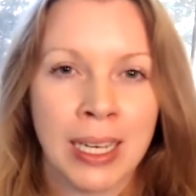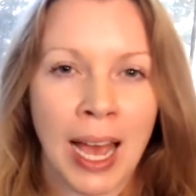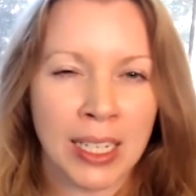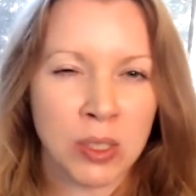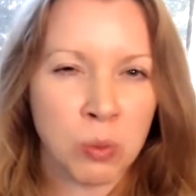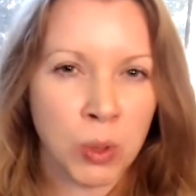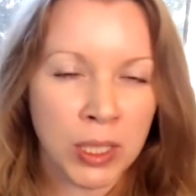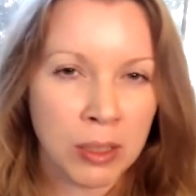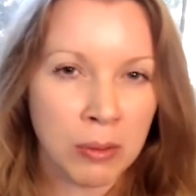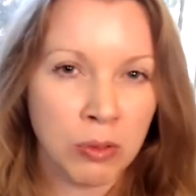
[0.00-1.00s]
And it's one
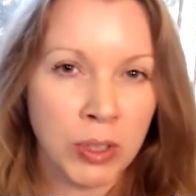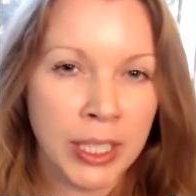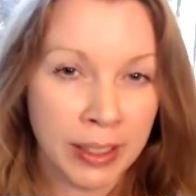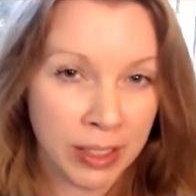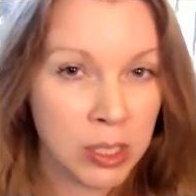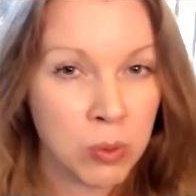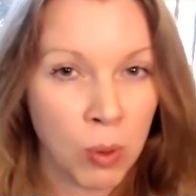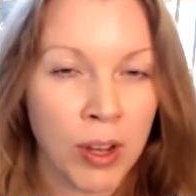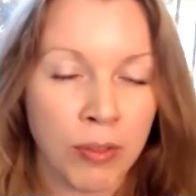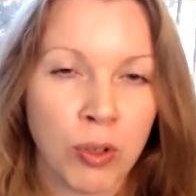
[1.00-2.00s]
of the and this is
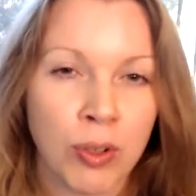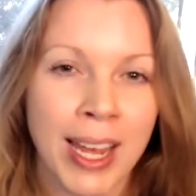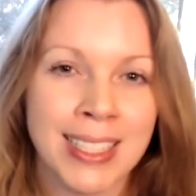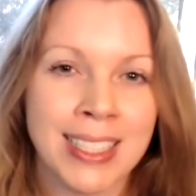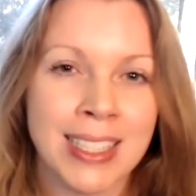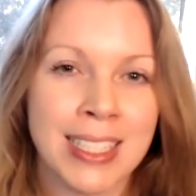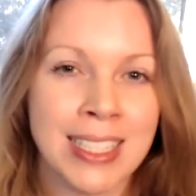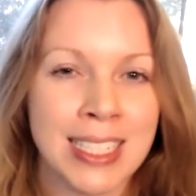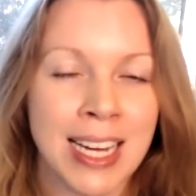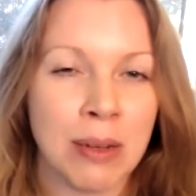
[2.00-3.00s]
why I've created this
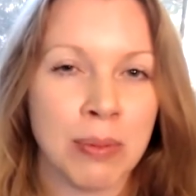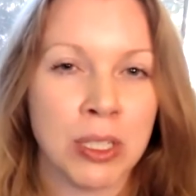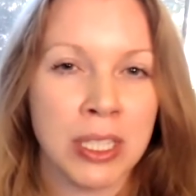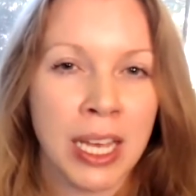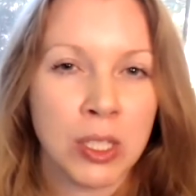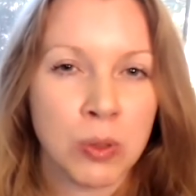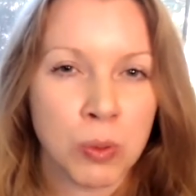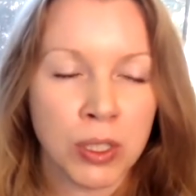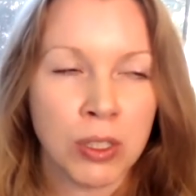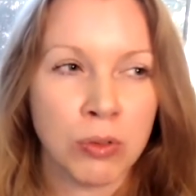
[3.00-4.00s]
today, because it's
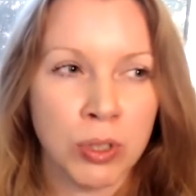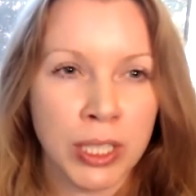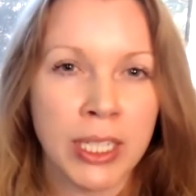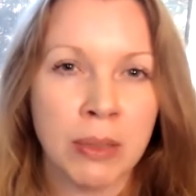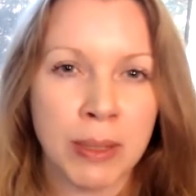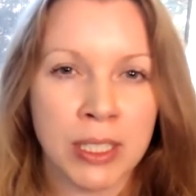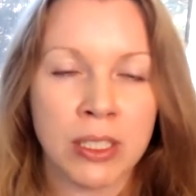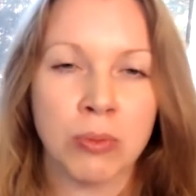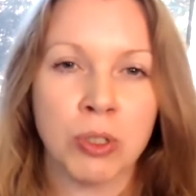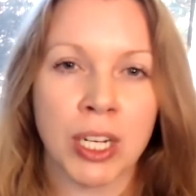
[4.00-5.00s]
one of the really big
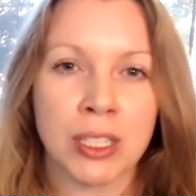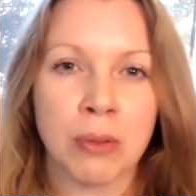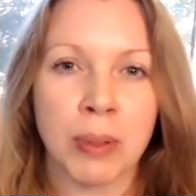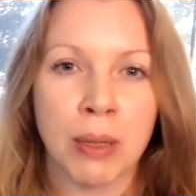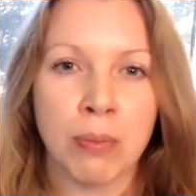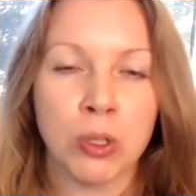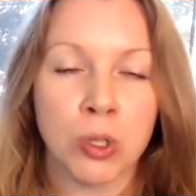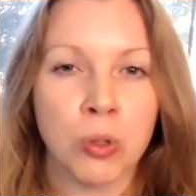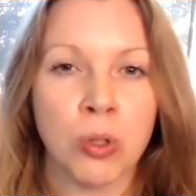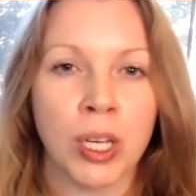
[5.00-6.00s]
subjects that people are
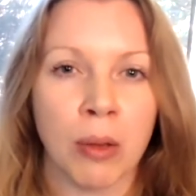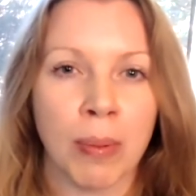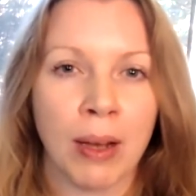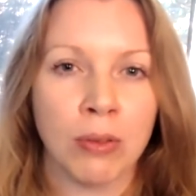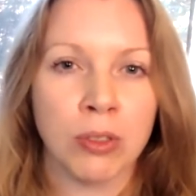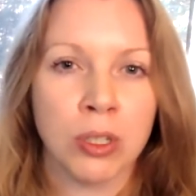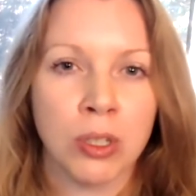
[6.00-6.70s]
talking about